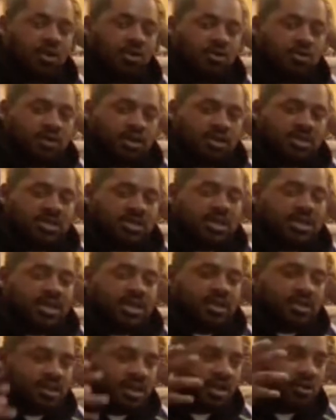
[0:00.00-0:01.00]
You know, it
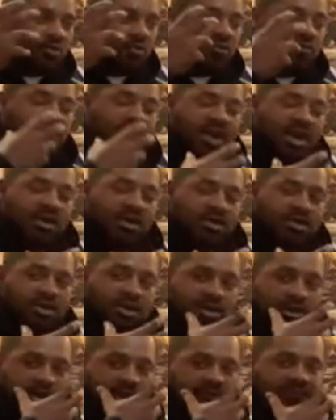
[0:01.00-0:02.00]
said they grew
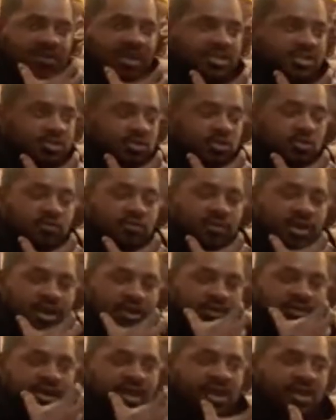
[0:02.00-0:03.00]
fatter. Their faces grew
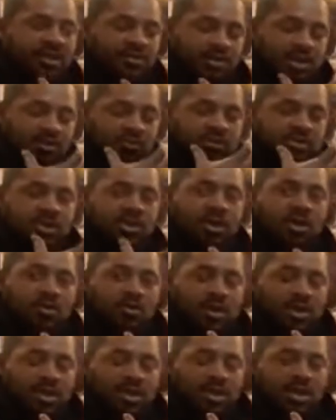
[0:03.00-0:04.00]
fatter, and they was
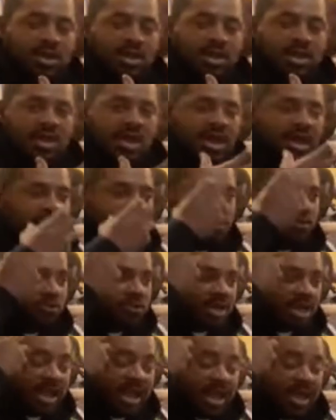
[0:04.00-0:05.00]
glowing, mm-hmm.
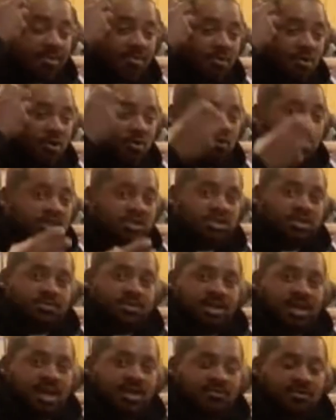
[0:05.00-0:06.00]
and they had more
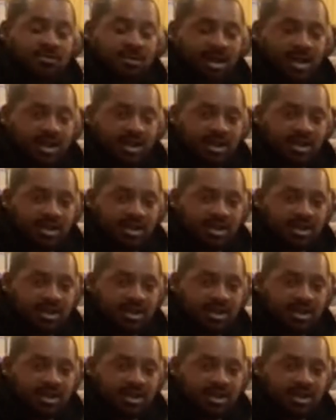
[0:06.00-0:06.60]
wisdom than everybody.